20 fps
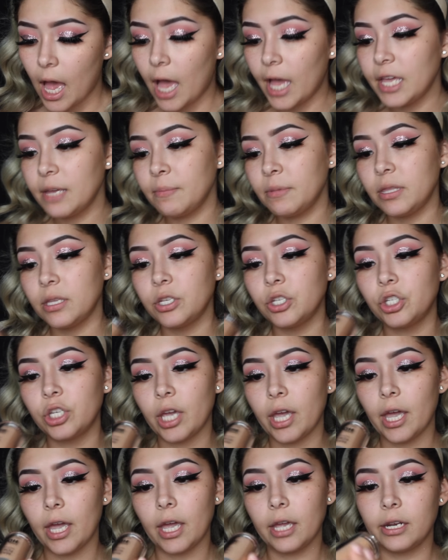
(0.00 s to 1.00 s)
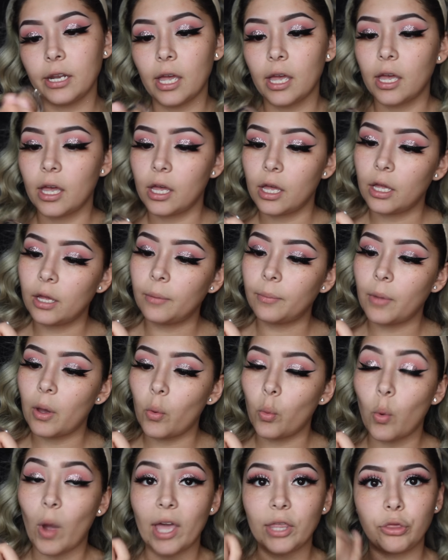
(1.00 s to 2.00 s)
I am in the shade
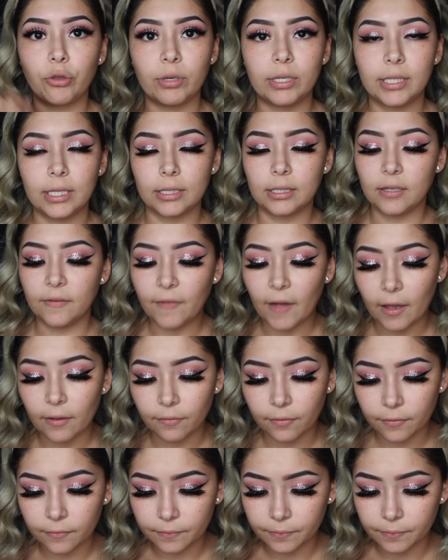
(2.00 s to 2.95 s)
um, Y three sixty-five.